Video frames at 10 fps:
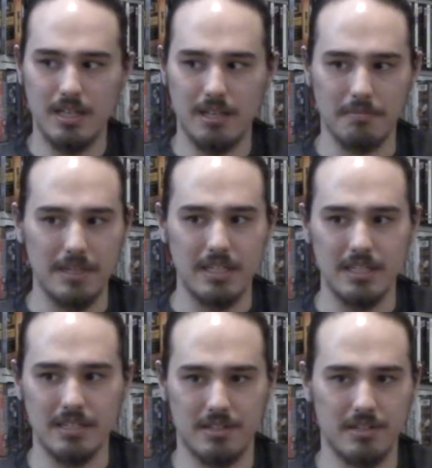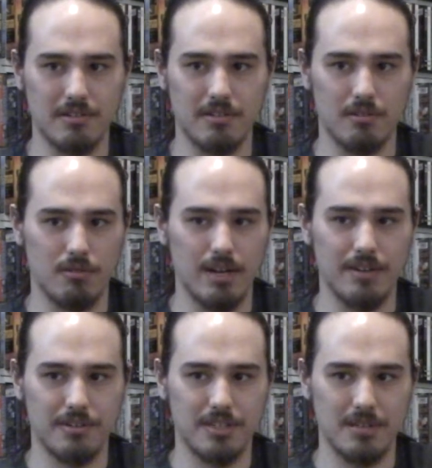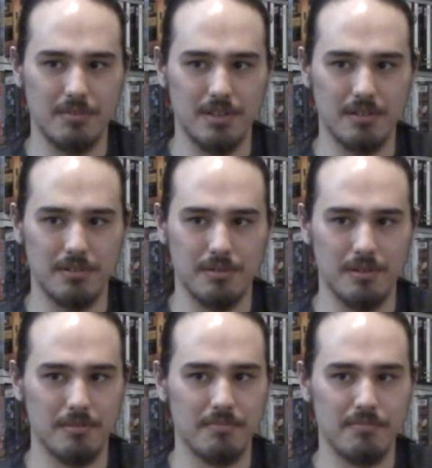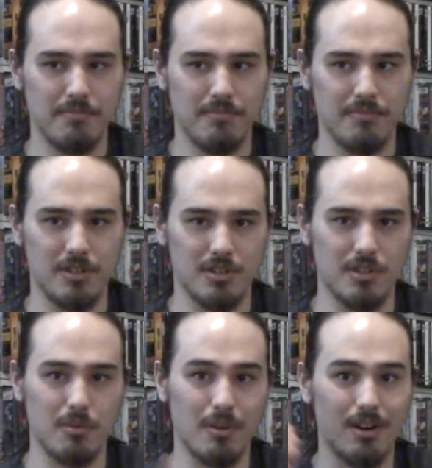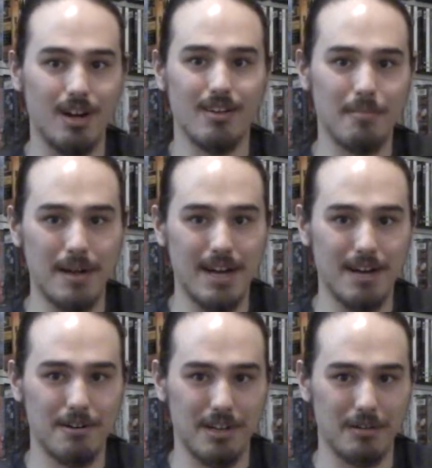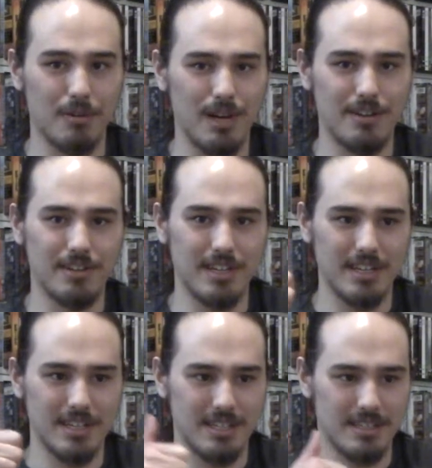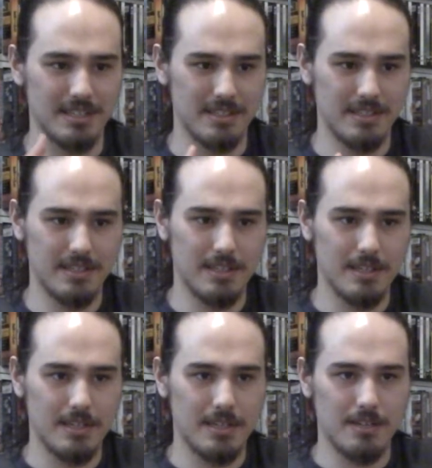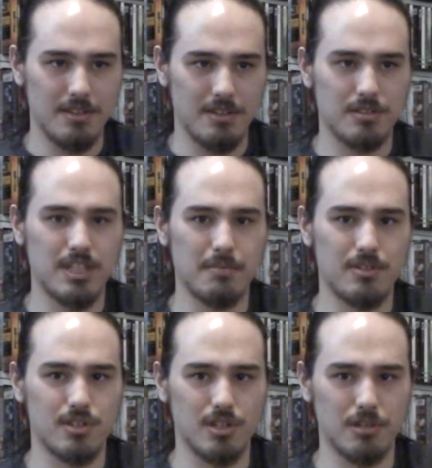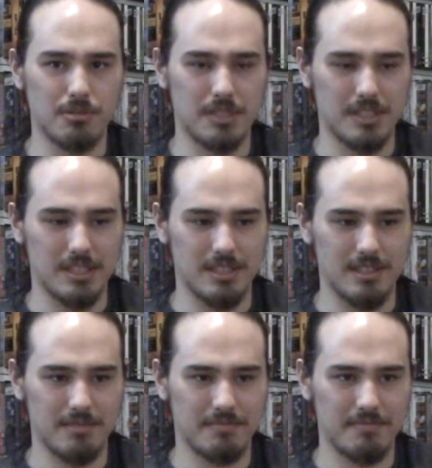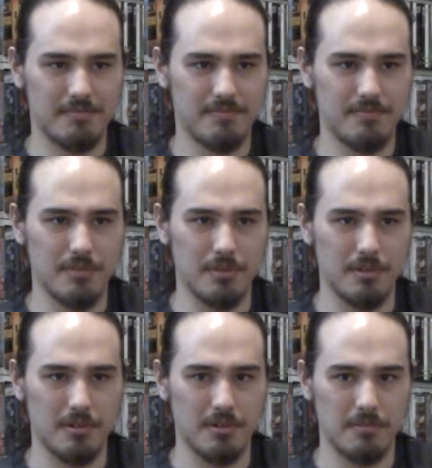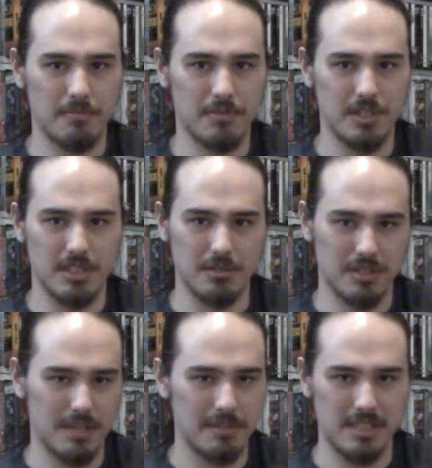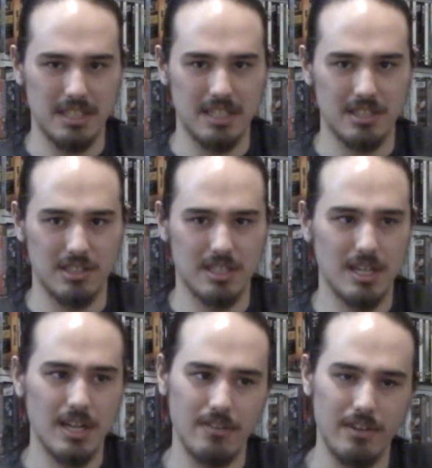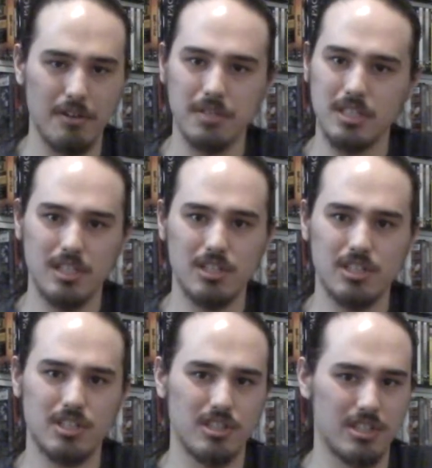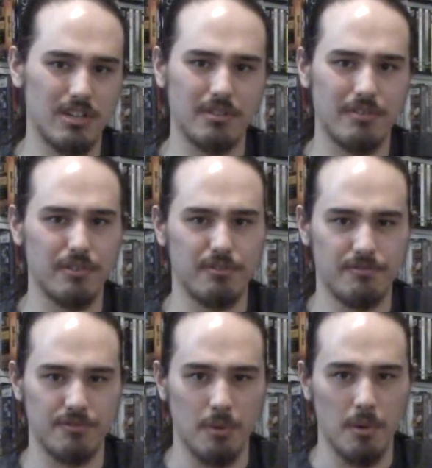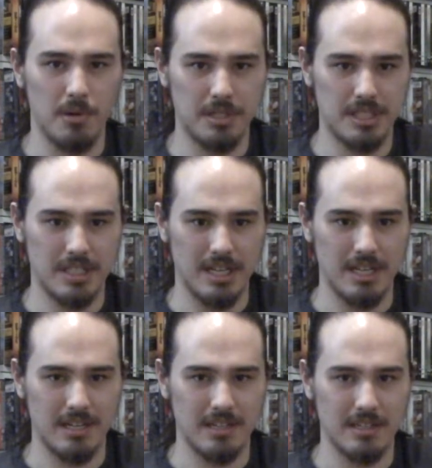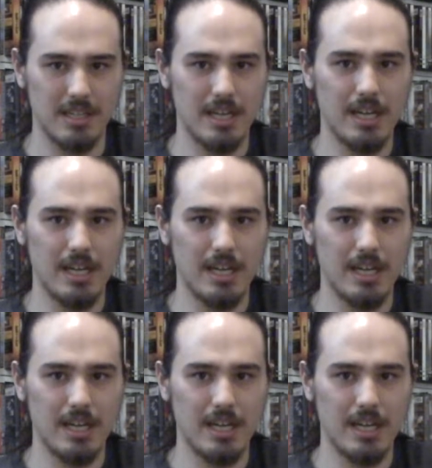appease a certain crowd or something, or to show we're all about equality, and those type of jokes, or just those type of scenes, they just generally feel forced, and